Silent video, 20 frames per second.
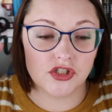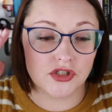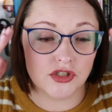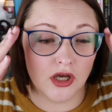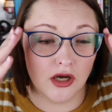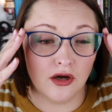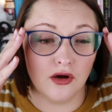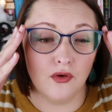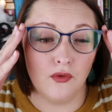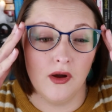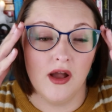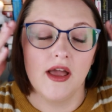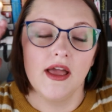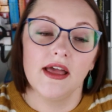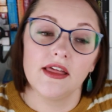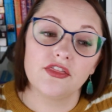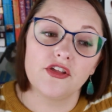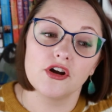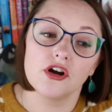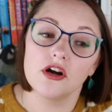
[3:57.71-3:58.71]
So
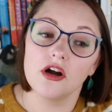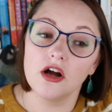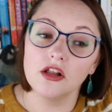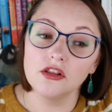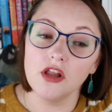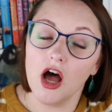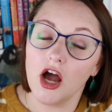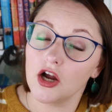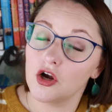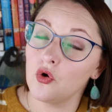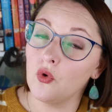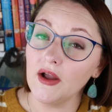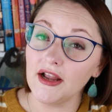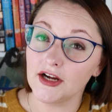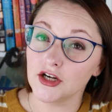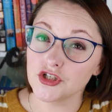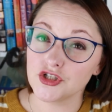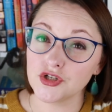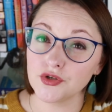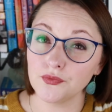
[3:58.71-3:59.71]
they're a lot
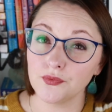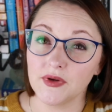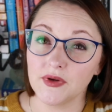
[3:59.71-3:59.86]
quicker to